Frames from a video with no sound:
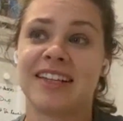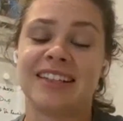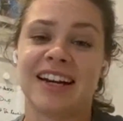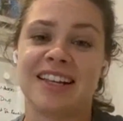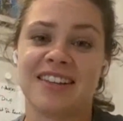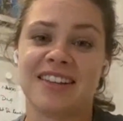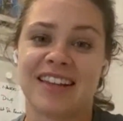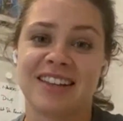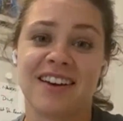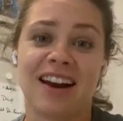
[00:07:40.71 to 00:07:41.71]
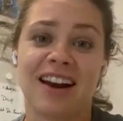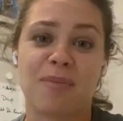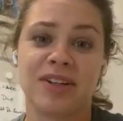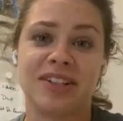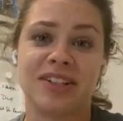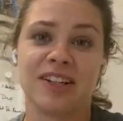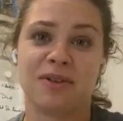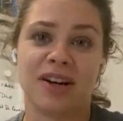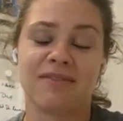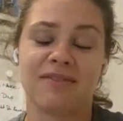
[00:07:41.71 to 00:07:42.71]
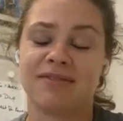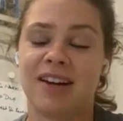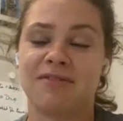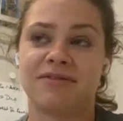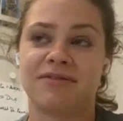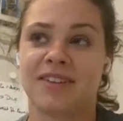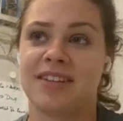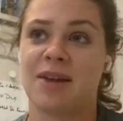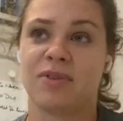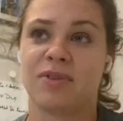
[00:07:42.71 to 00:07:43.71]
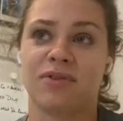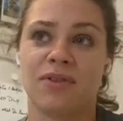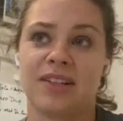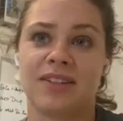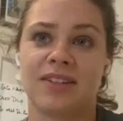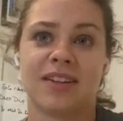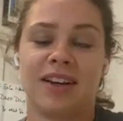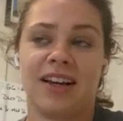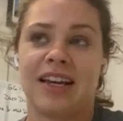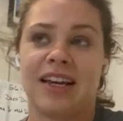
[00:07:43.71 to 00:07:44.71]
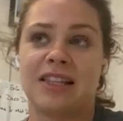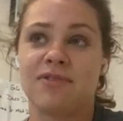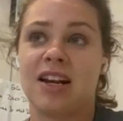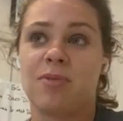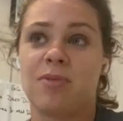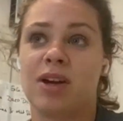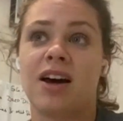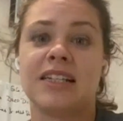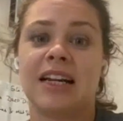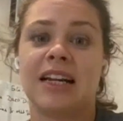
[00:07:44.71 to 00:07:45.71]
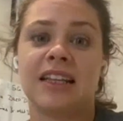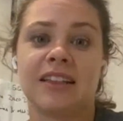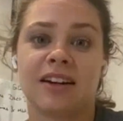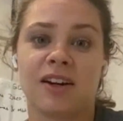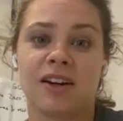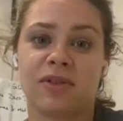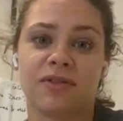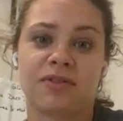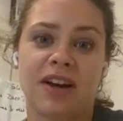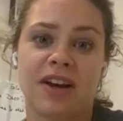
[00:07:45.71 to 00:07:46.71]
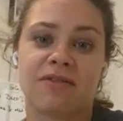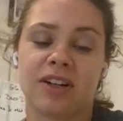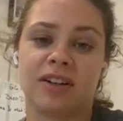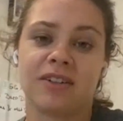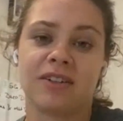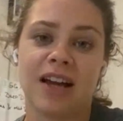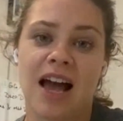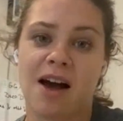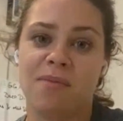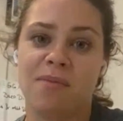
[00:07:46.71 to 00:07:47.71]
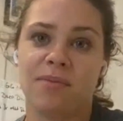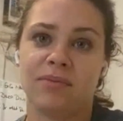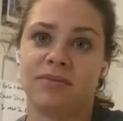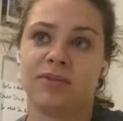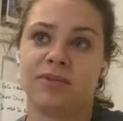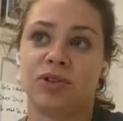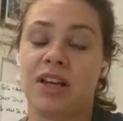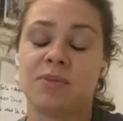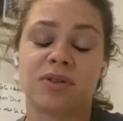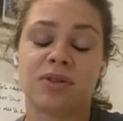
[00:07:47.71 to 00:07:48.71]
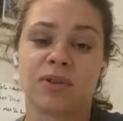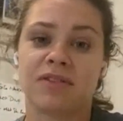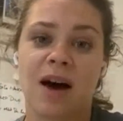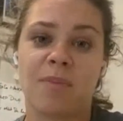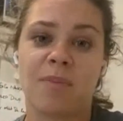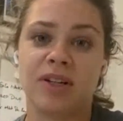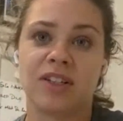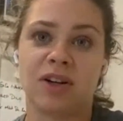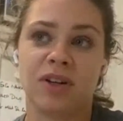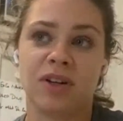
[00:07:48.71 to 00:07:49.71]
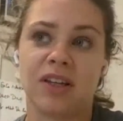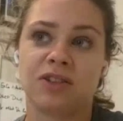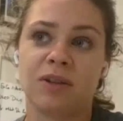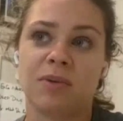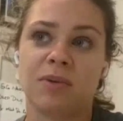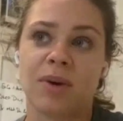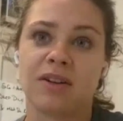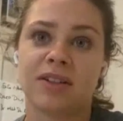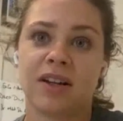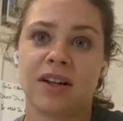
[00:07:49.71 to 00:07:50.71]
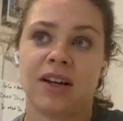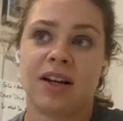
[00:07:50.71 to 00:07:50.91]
think that it's all happened. I've said it before. It's really beyond anything that I would have ever dreamed would have happened. You dream about